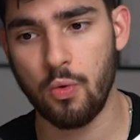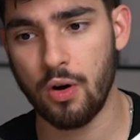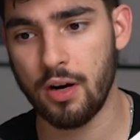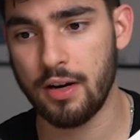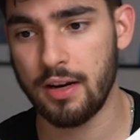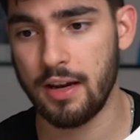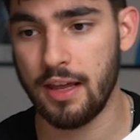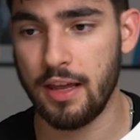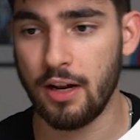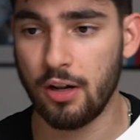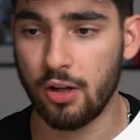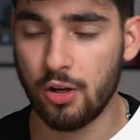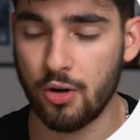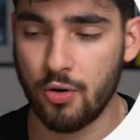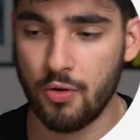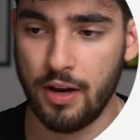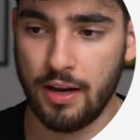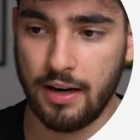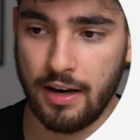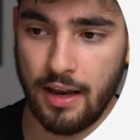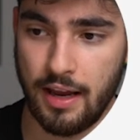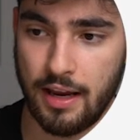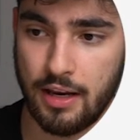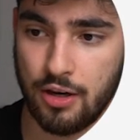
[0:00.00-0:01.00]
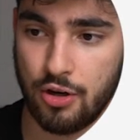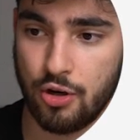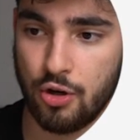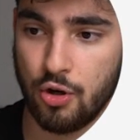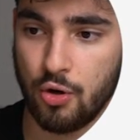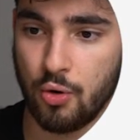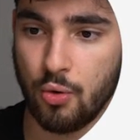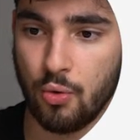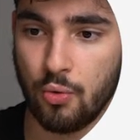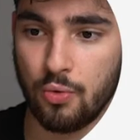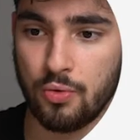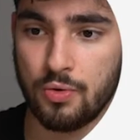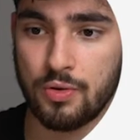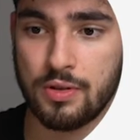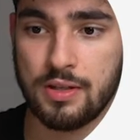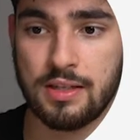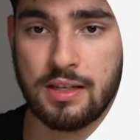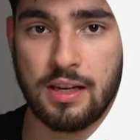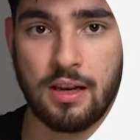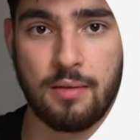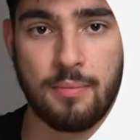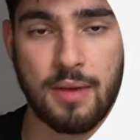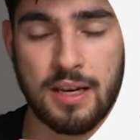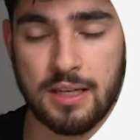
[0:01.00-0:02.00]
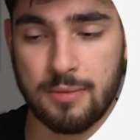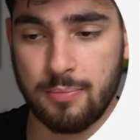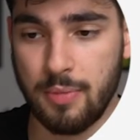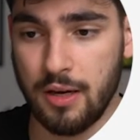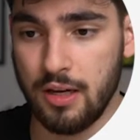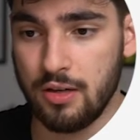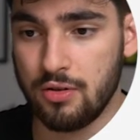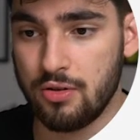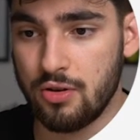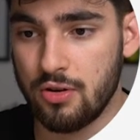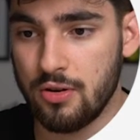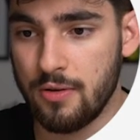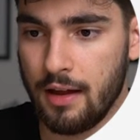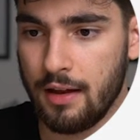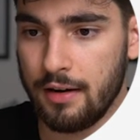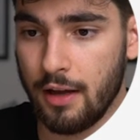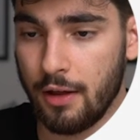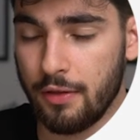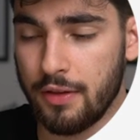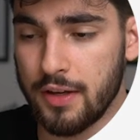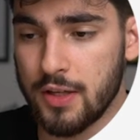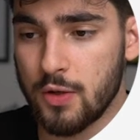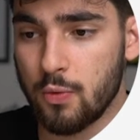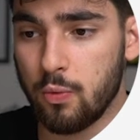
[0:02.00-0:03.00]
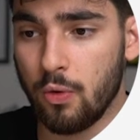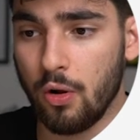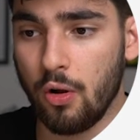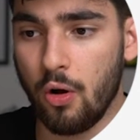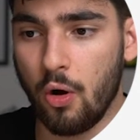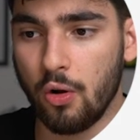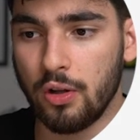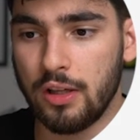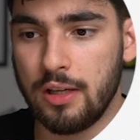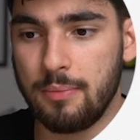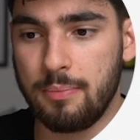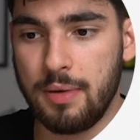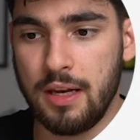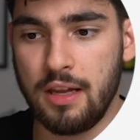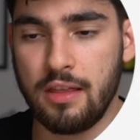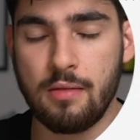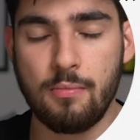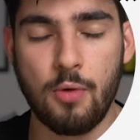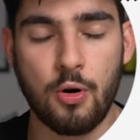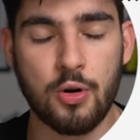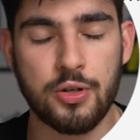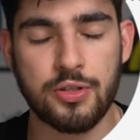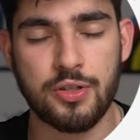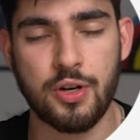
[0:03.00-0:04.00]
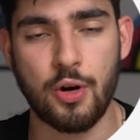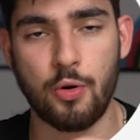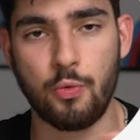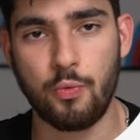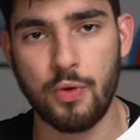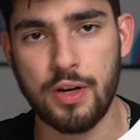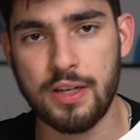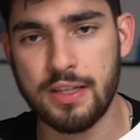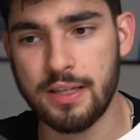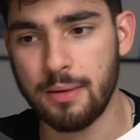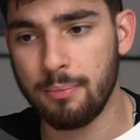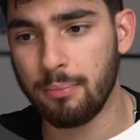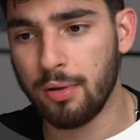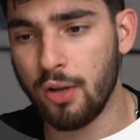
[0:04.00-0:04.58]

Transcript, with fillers: one, it'll create a new CMS page. Now, this will only be the most recent